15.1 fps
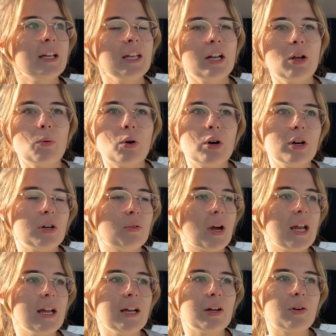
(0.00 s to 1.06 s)
you know what,
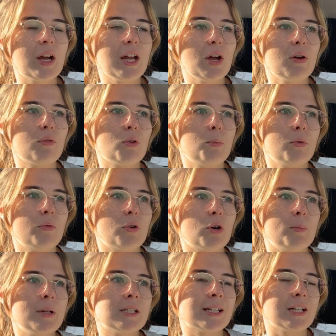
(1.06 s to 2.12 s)
a great overall
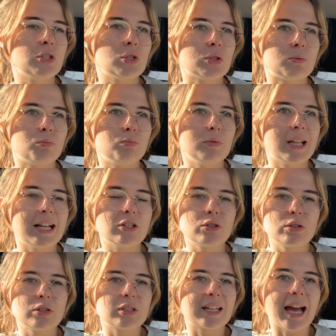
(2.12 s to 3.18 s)
performance. Let's
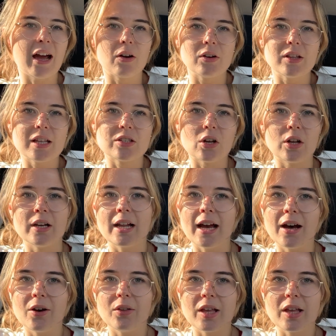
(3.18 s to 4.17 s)
just carry this on now.